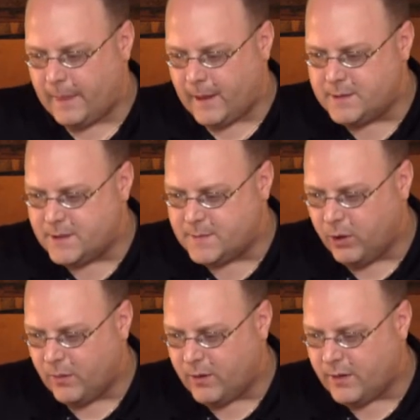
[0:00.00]
let's just
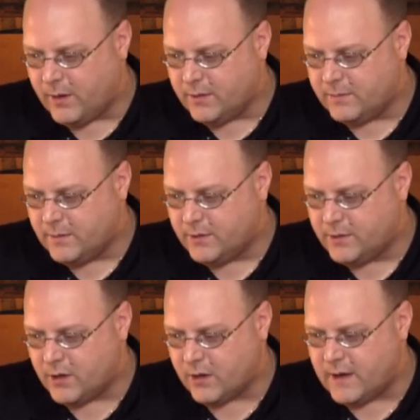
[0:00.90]
pull up one of their
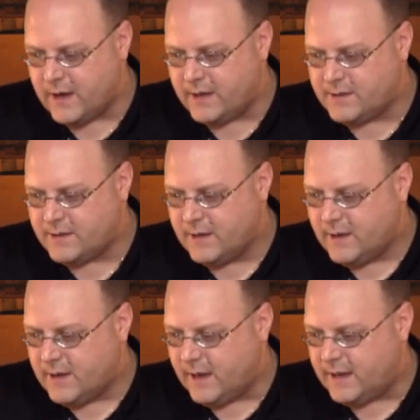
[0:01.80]
Chardonnays
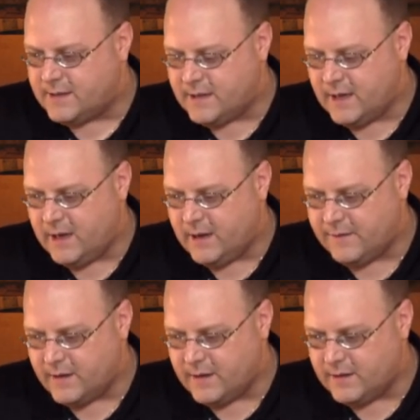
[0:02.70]
and see
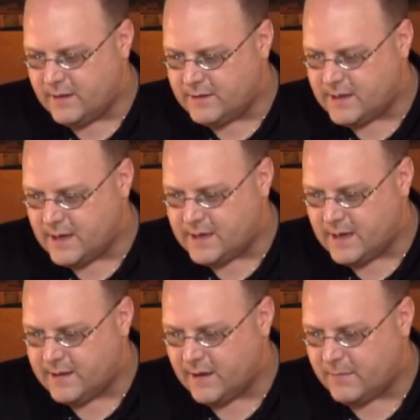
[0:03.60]
if it says
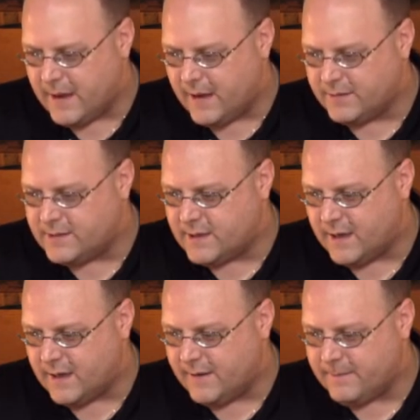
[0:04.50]
anything about.
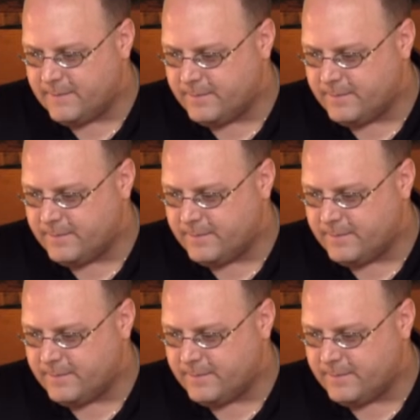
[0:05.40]
Uh,